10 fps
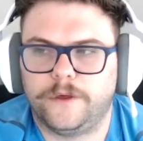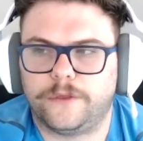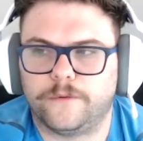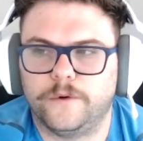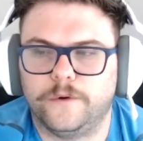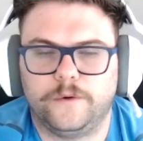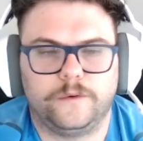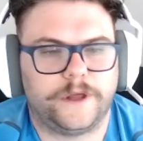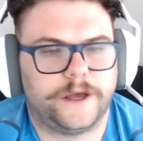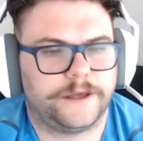
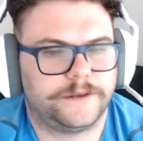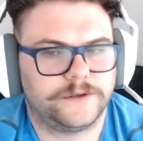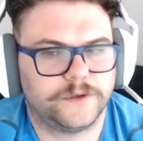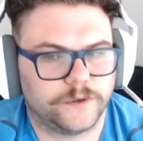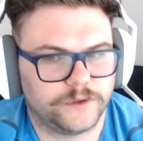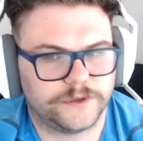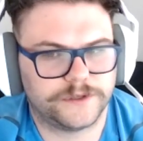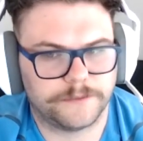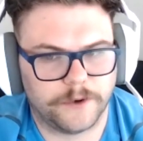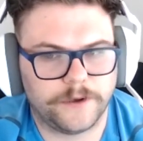through like social
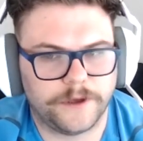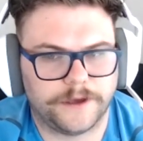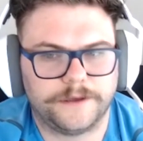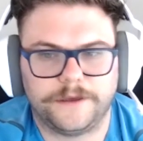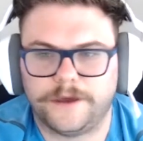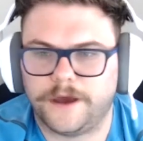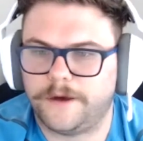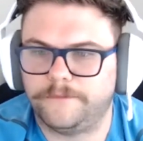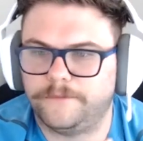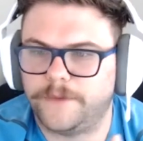smoking,
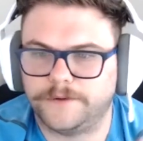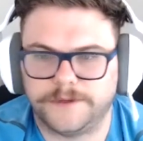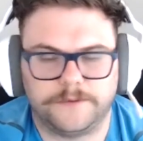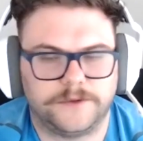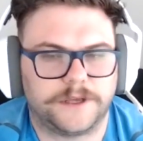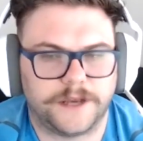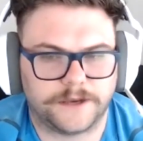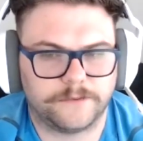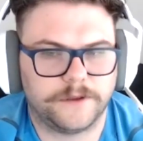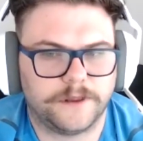um, I was able to
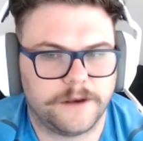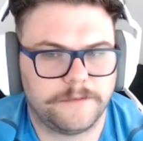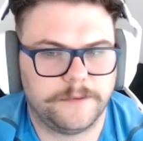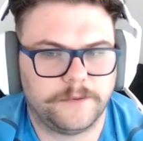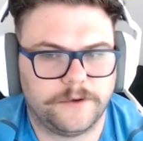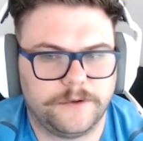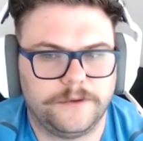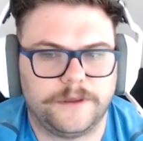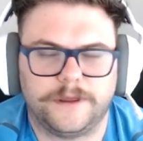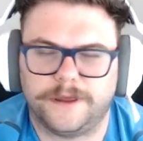connect with a lot of people
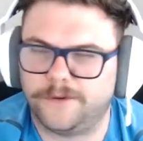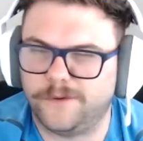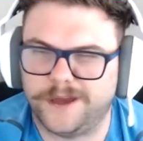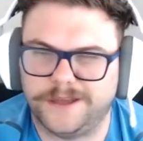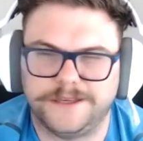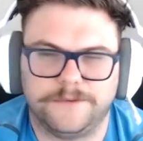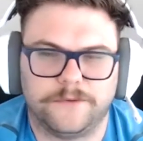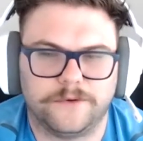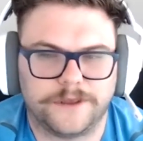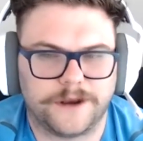like way
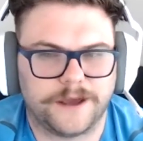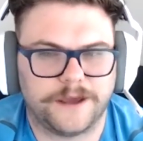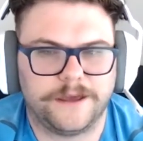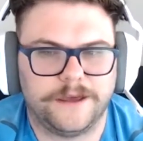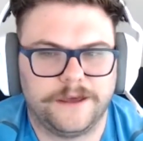deeper than I